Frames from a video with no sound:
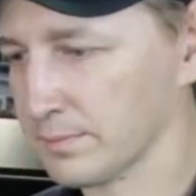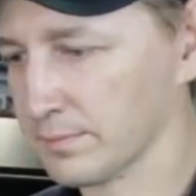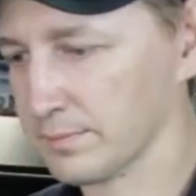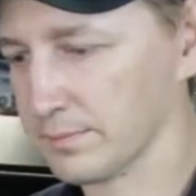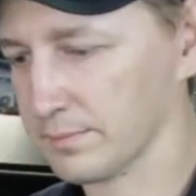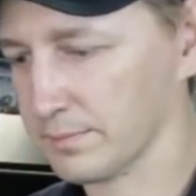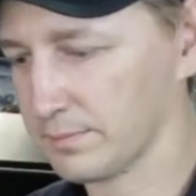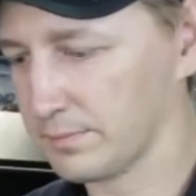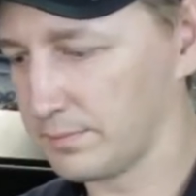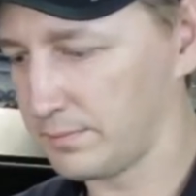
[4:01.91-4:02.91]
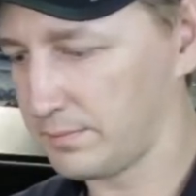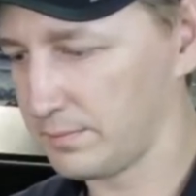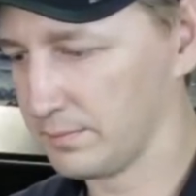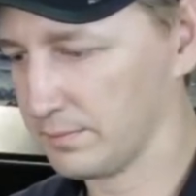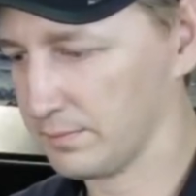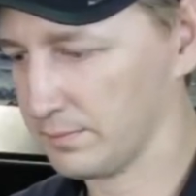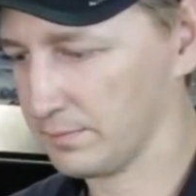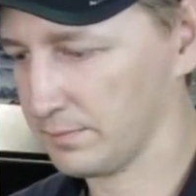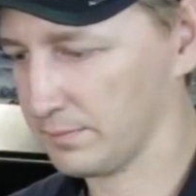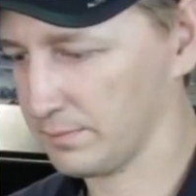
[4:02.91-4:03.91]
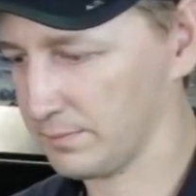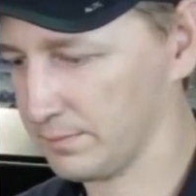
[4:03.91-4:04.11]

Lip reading: No words are spoken by the person on screen.